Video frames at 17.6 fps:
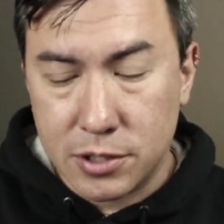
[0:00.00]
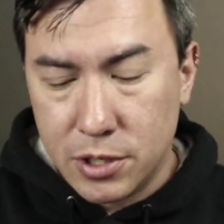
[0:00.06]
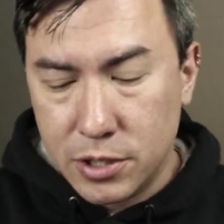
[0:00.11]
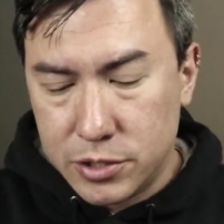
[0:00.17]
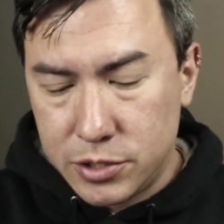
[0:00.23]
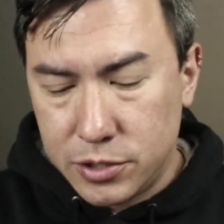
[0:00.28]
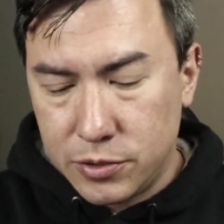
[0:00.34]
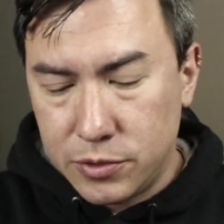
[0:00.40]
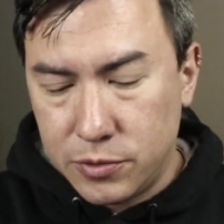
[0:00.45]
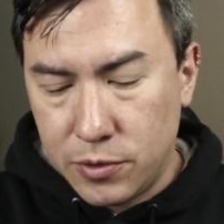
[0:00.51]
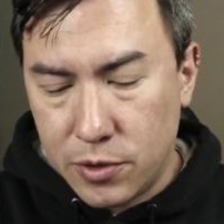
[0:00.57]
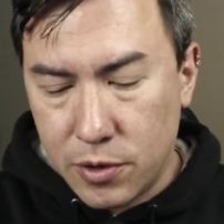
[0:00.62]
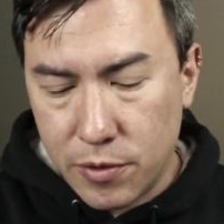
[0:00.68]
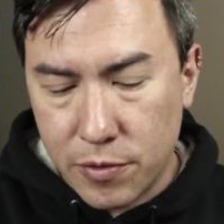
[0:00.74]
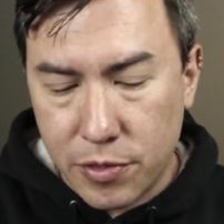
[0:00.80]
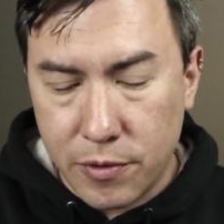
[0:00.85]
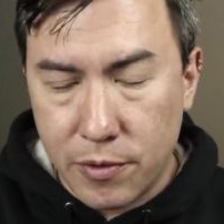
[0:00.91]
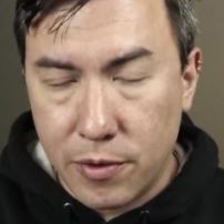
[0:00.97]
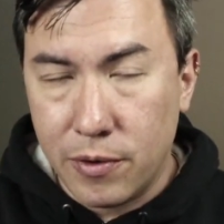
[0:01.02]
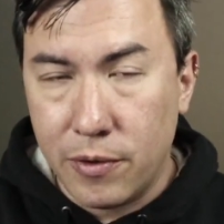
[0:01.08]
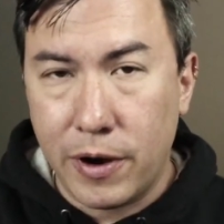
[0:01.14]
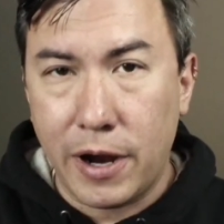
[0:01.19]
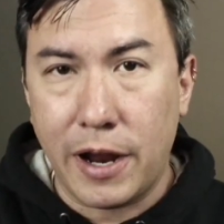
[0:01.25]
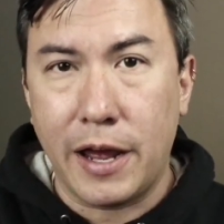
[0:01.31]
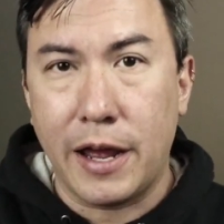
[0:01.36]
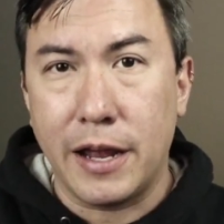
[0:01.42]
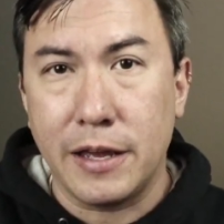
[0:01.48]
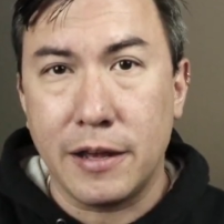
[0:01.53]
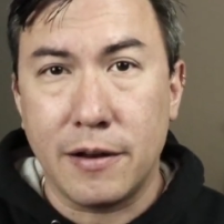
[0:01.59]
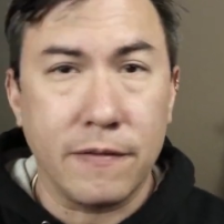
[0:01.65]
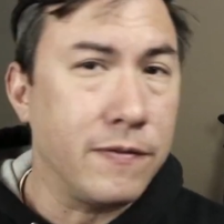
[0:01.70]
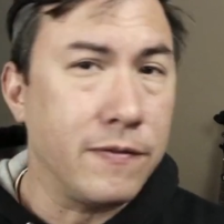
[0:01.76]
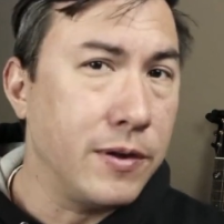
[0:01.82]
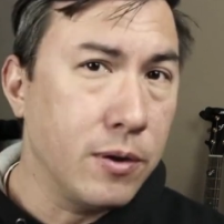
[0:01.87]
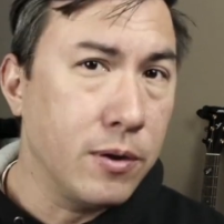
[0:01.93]
to go through and get a
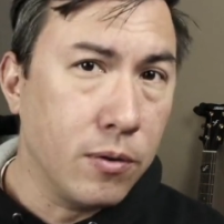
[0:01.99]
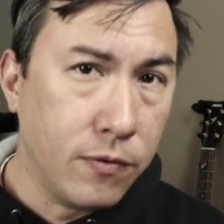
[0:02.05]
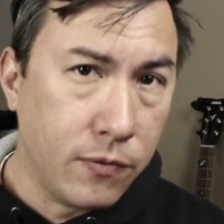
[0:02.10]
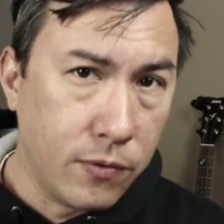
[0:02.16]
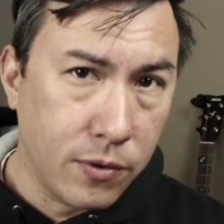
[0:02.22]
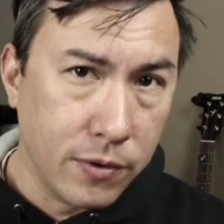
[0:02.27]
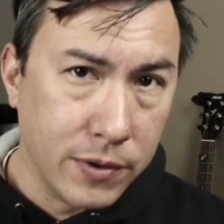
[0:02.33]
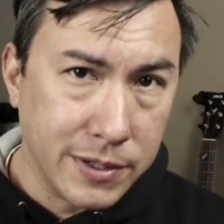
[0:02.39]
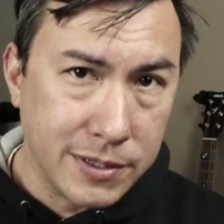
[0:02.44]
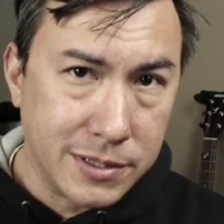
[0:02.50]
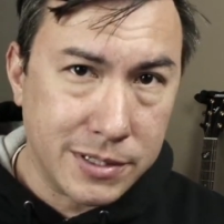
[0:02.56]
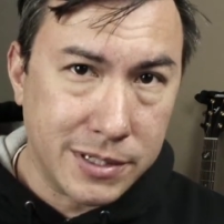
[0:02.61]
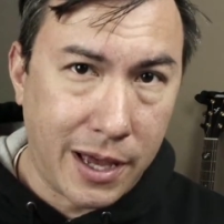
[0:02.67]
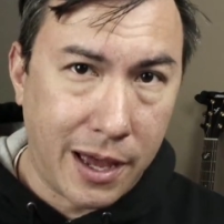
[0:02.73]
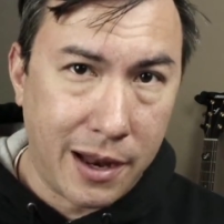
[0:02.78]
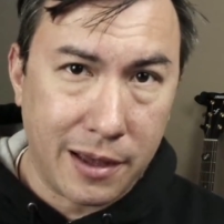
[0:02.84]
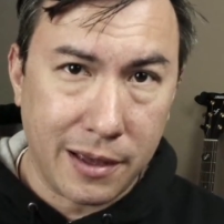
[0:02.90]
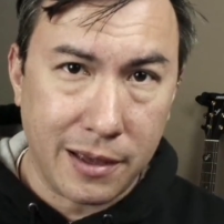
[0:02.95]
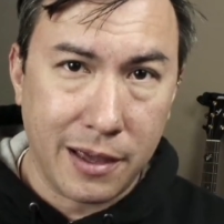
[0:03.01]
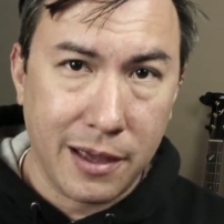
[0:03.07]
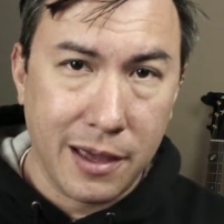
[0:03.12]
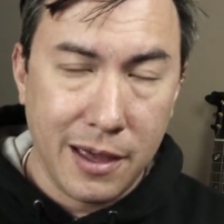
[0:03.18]
feel for this setting.